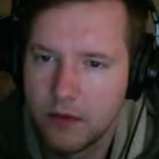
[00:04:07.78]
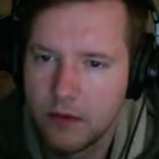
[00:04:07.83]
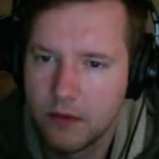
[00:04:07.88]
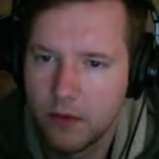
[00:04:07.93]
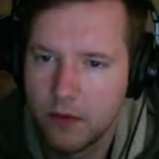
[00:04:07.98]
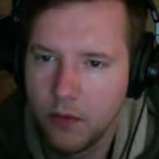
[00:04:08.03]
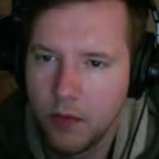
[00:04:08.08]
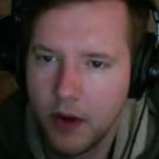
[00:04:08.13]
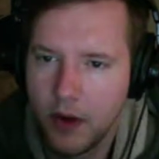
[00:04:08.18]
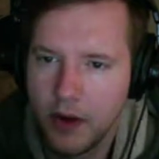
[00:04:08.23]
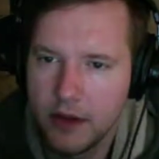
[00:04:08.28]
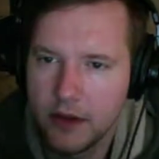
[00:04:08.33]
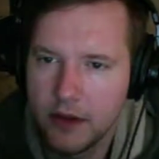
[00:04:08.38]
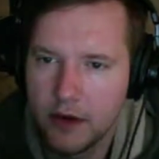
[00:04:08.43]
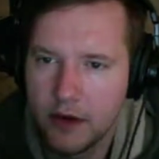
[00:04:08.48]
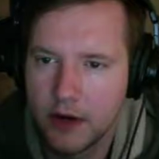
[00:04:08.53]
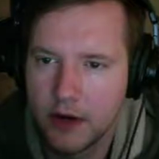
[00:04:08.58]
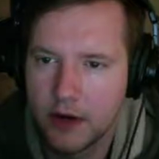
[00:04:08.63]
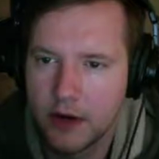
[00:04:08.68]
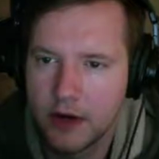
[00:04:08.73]
what
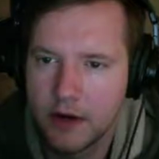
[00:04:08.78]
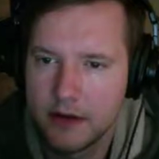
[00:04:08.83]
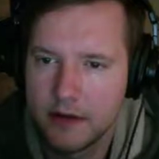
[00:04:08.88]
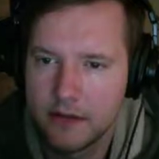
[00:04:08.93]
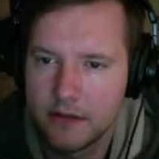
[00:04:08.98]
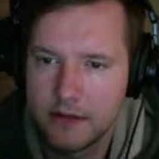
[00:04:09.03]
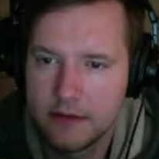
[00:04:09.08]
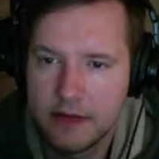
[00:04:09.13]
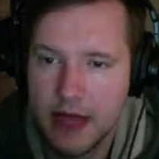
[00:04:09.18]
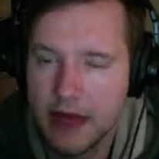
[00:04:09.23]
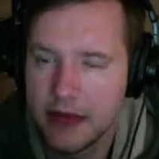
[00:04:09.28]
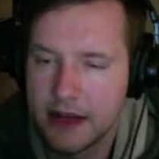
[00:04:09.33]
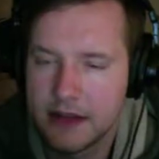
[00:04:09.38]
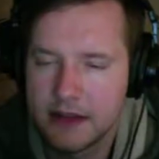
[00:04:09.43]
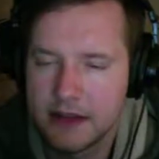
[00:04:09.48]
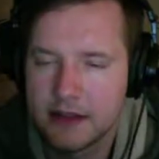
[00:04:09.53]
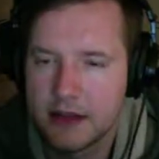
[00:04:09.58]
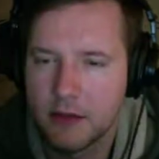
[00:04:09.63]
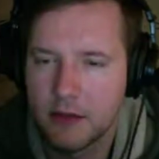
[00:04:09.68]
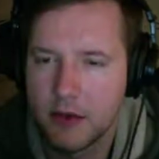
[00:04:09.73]
your debt
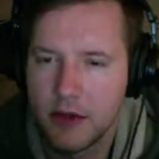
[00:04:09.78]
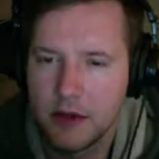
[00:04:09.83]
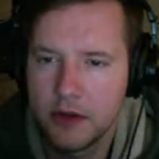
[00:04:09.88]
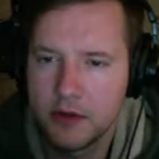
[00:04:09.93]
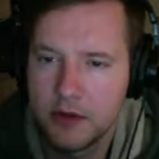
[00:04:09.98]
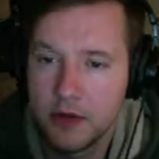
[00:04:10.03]
is. I want you